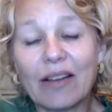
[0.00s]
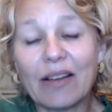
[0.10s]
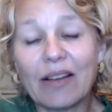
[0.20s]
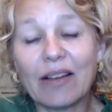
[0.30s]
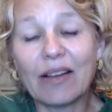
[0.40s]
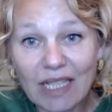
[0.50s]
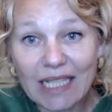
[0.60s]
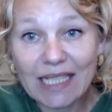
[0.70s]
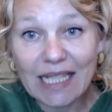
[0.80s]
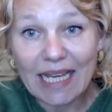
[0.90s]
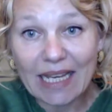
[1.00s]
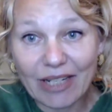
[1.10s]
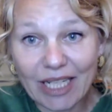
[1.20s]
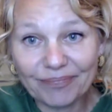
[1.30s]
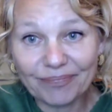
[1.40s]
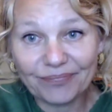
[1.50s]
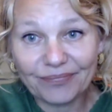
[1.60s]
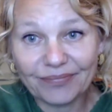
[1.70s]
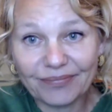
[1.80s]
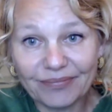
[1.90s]
That feels really scary
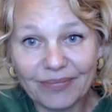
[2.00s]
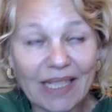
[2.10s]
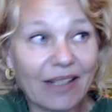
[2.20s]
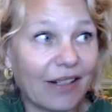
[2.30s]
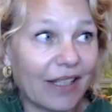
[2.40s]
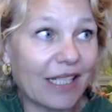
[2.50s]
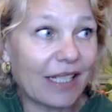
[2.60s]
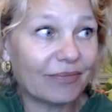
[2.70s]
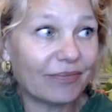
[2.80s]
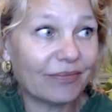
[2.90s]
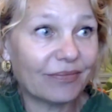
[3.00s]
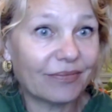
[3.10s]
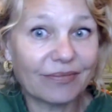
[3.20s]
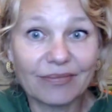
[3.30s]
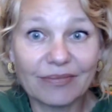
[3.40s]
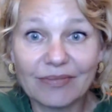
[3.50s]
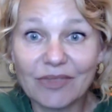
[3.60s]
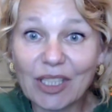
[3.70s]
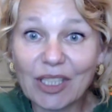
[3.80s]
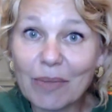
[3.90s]
because
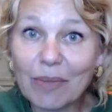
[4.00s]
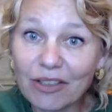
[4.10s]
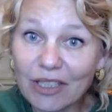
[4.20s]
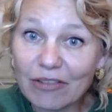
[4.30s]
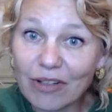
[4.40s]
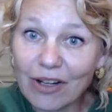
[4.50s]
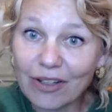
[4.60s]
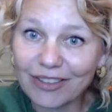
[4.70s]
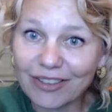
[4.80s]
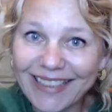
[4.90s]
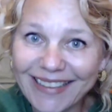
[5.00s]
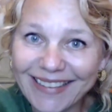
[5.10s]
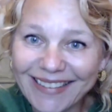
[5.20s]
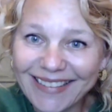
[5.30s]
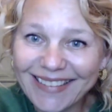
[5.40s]
so much could go wrong, right?